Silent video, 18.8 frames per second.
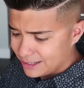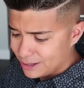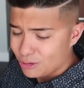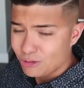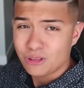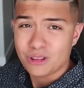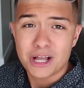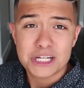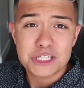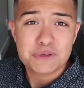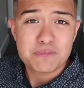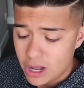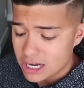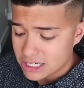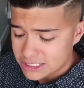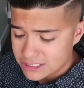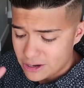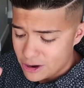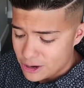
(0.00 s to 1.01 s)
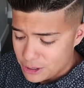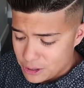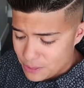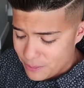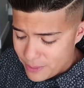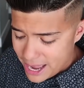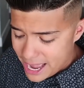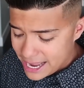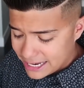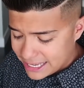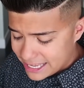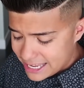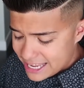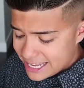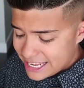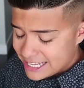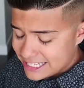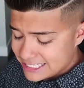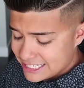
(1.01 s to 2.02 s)
a little lunchbox on your back,
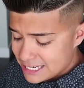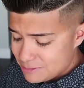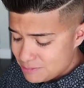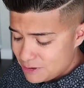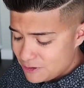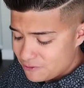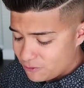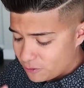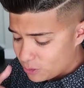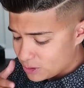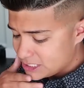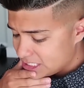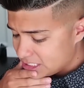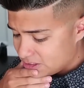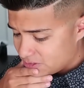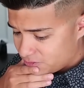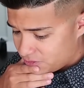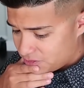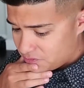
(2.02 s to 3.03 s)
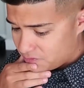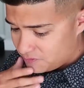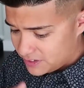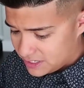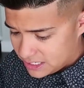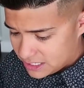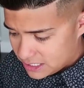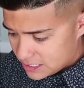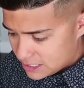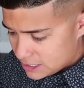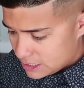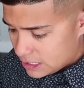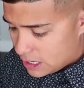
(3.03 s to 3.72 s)
it's gonna be $1,450.